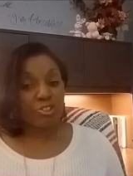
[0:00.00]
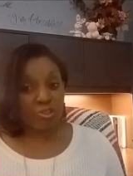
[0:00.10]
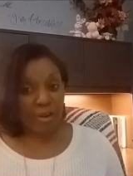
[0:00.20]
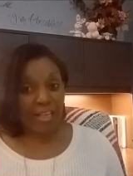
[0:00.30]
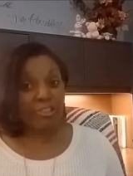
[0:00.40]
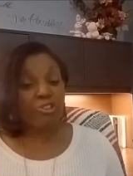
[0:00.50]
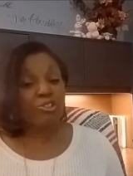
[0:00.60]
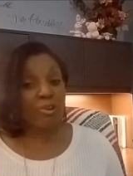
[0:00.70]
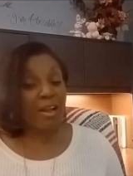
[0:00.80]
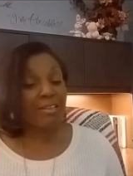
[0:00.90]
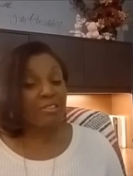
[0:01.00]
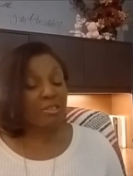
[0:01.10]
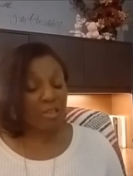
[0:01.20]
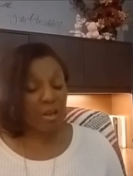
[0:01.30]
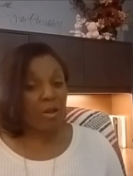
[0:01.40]
stranger tries
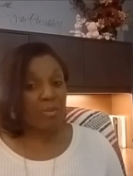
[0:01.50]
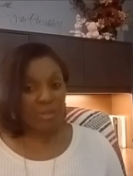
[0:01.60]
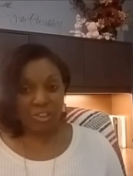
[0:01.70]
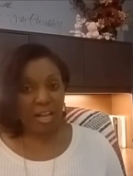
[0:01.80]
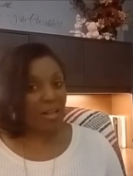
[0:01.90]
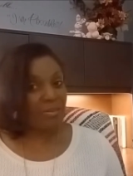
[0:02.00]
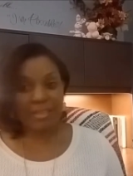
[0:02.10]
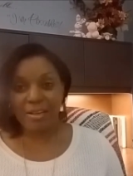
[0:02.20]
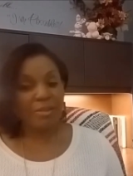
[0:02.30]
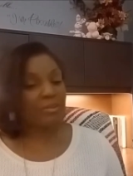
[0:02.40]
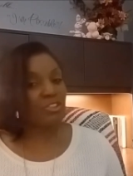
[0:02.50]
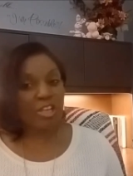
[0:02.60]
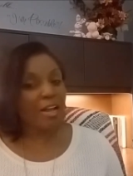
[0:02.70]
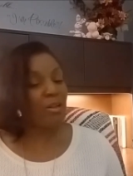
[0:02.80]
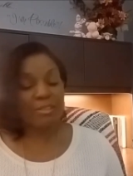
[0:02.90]
to calm the child down, the
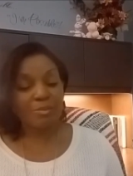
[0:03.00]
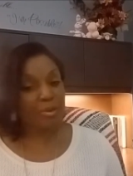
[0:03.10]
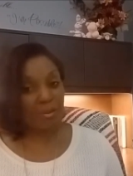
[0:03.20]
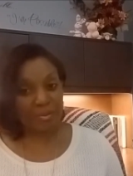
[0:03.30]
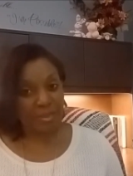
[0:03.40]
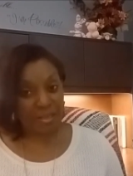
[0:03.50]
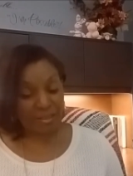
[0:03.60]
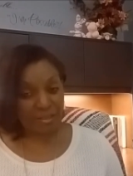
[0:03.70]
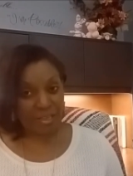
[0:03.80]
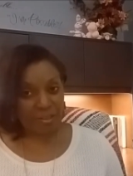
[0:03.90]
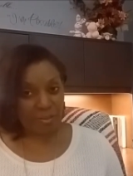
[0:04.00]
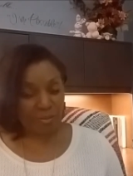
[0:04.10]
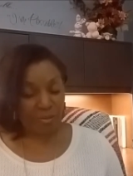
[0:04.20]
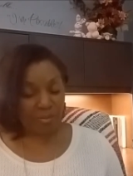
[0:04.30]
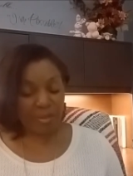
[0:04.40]
child is not
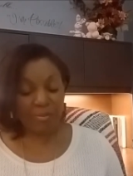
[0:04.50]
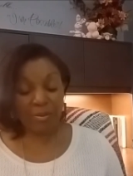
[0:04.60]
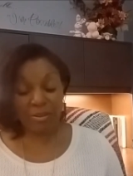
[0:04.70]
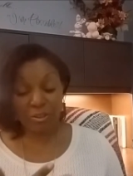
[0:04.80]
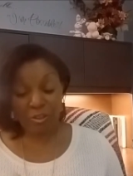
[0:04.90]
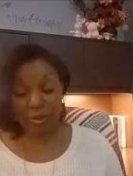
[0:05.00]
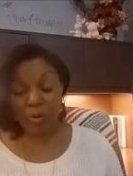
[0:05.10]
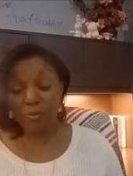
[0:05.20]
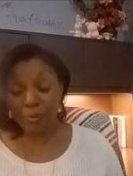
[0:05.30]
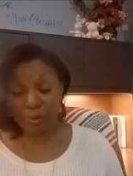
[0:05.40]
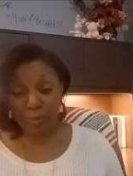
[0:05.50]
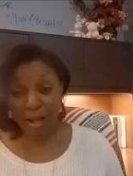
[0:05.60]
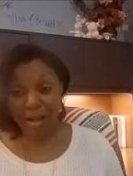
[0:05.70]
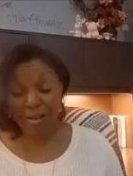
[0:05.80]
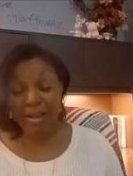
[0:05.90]
supposed to be able to console for a
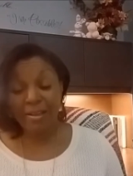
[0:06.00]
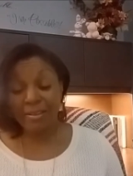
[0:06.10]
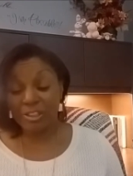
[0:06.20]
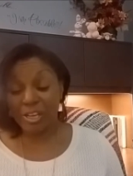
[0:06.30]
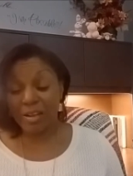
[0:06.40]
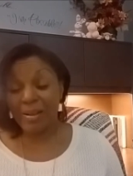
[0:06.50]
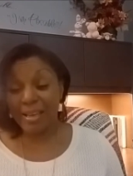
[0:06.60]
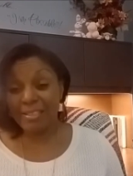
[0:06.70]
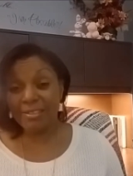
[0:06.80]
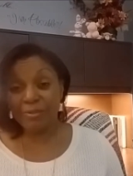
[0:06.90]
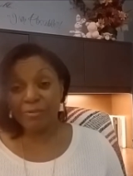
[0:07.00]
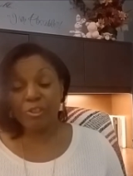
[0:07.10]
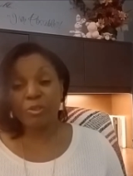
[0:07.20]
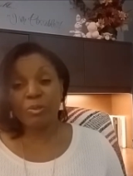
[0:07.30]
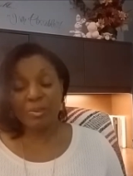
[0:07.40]
while. The child has to
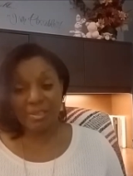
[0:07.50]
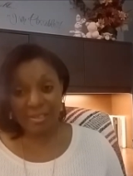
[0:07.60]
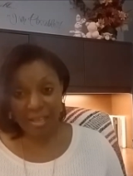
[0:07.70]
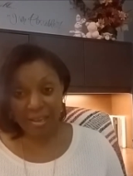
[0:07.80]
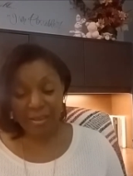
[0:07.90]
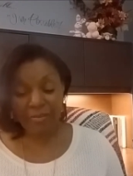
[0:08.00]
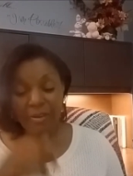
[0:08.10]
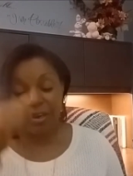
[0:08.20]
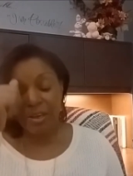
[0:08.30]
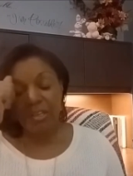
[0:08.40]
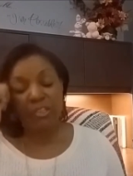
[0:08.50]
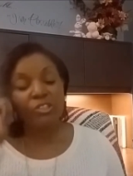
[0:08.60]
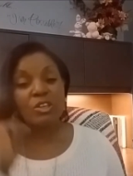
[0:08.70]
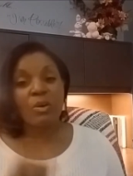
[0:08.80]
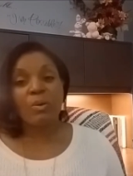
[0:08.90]
feel safe.
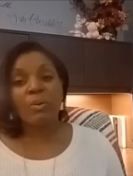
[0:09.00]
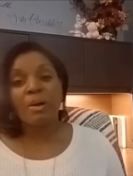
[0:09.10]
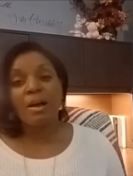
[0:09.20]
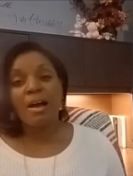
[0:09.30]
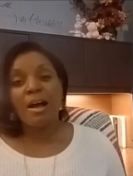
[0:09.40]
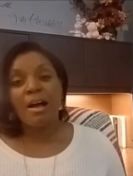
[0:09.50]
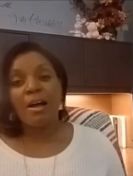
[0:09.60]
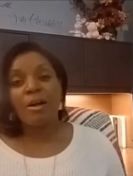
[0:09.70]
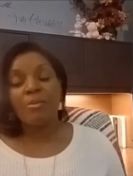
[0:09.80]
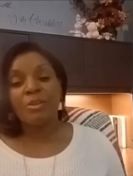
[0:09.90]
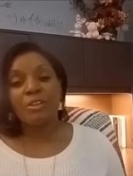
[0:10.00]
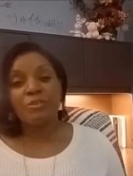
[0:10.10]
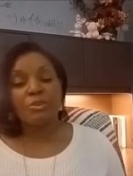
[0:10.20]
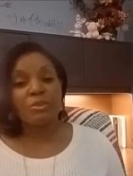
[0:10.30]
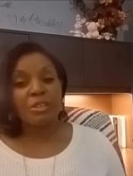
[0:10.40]
So
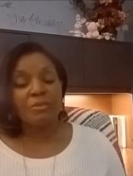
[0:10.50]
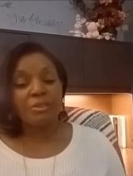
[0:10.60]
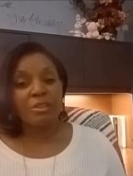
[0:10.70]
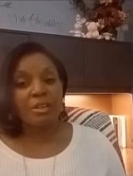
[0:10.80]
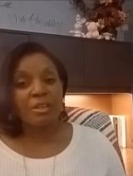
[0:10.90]
if